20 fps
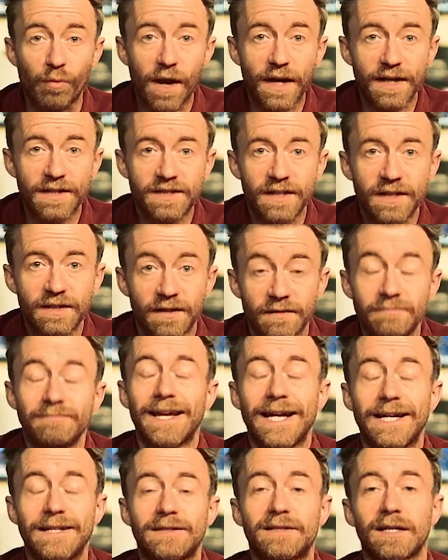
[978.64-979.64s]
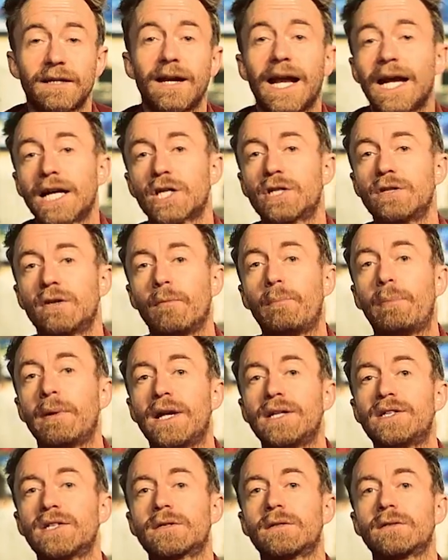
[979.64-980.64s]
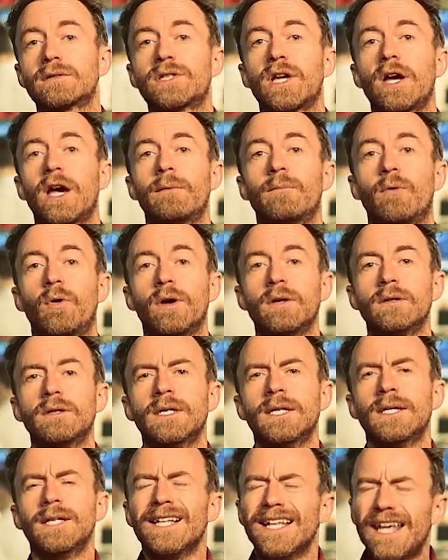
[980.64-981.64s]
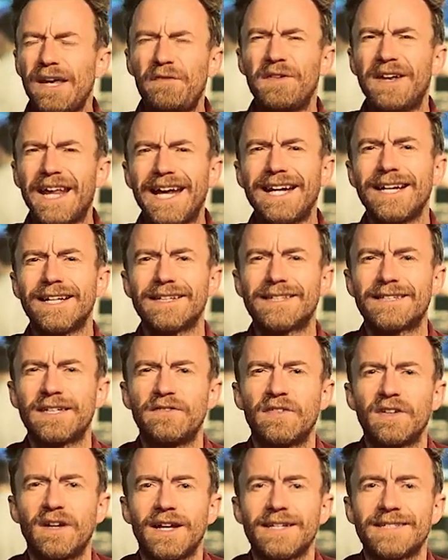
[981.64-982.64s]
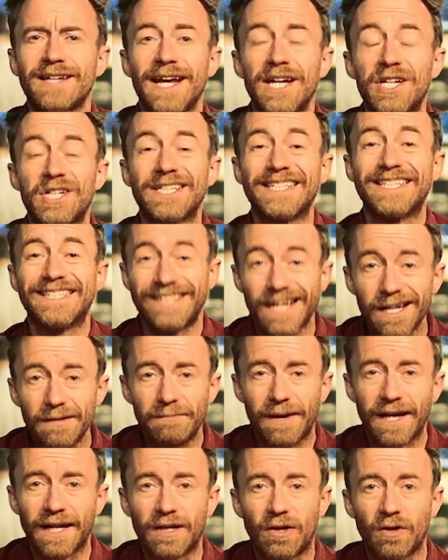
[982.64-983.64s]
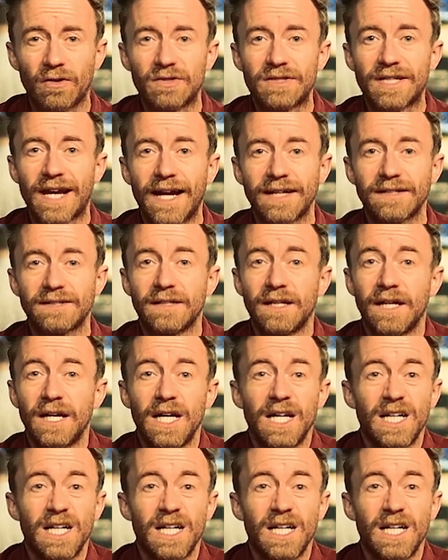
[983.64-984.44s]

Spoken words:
Brexit and international political turmoil, if an alien civilization did make contact,